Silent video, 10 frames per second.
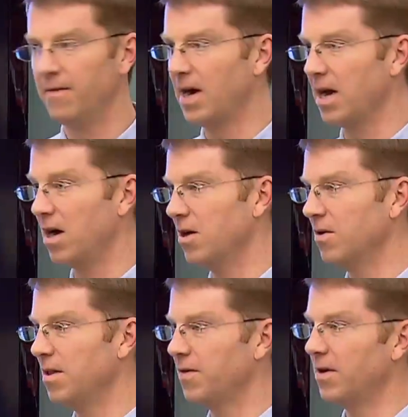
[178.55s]
They've got
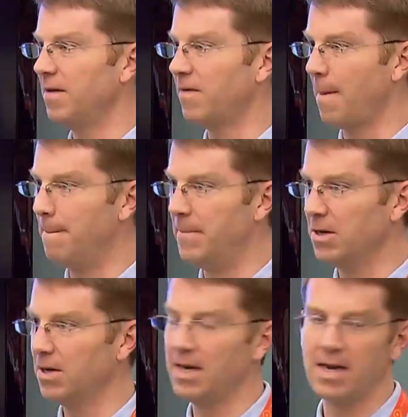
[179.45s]
$135
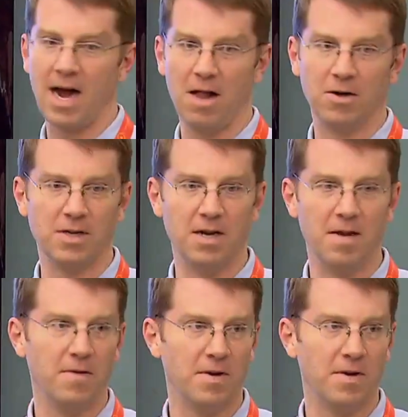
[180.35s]
billion in